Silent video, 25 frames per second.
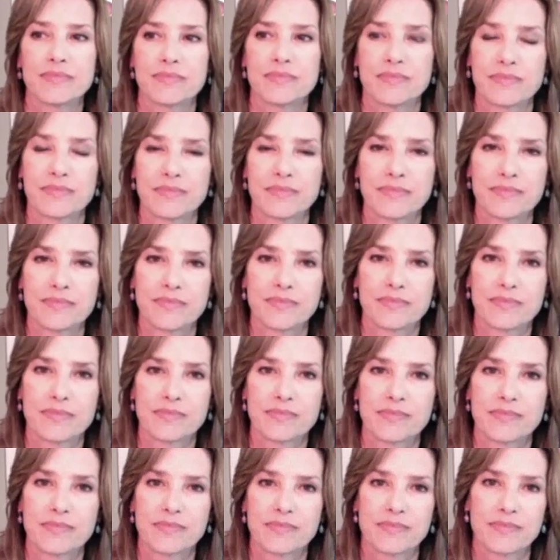
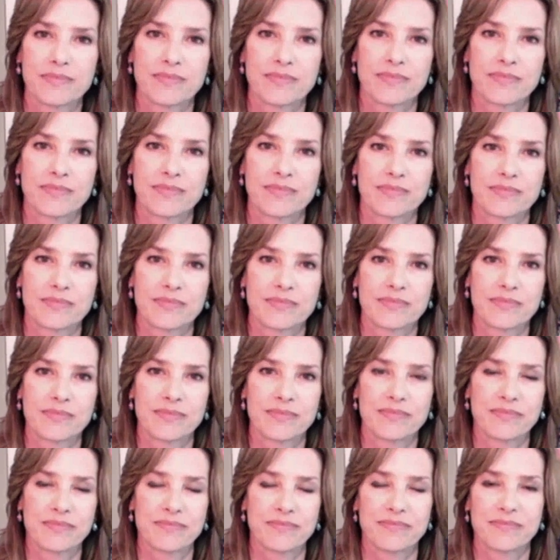
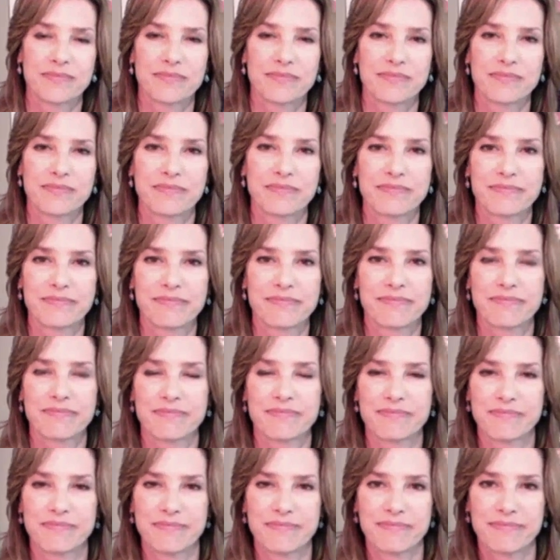
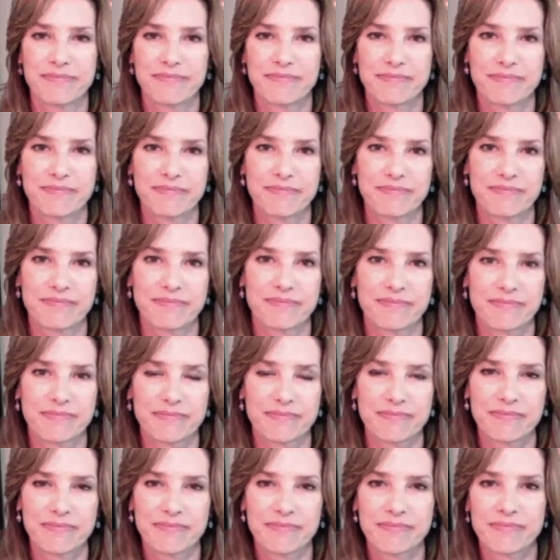
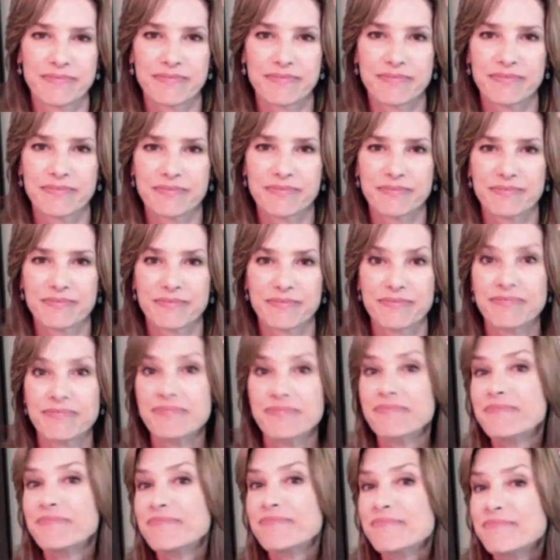
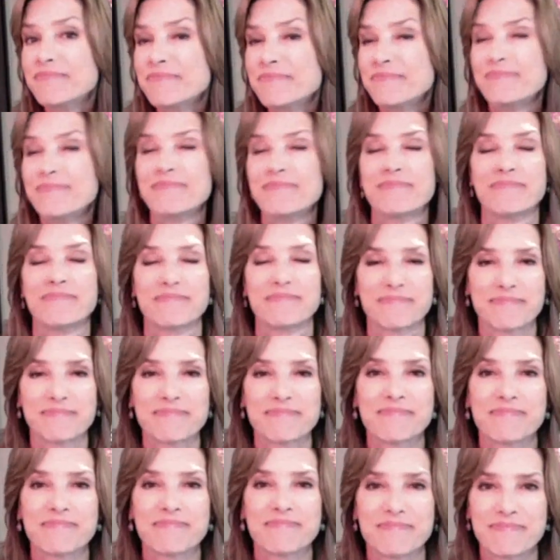
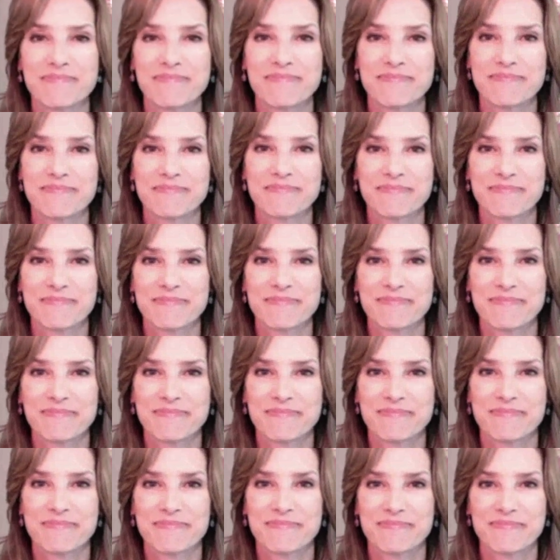
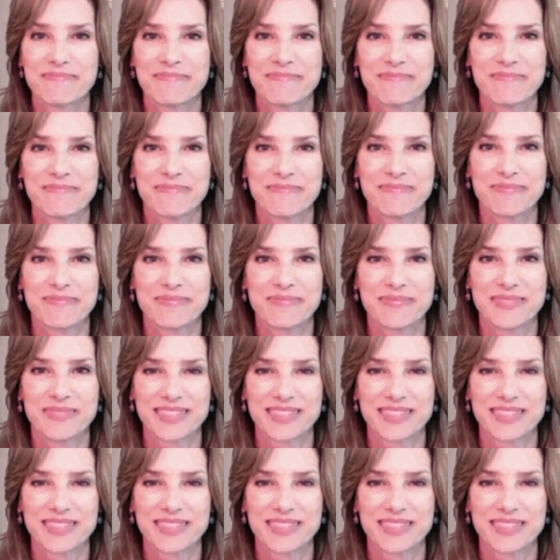[no speech]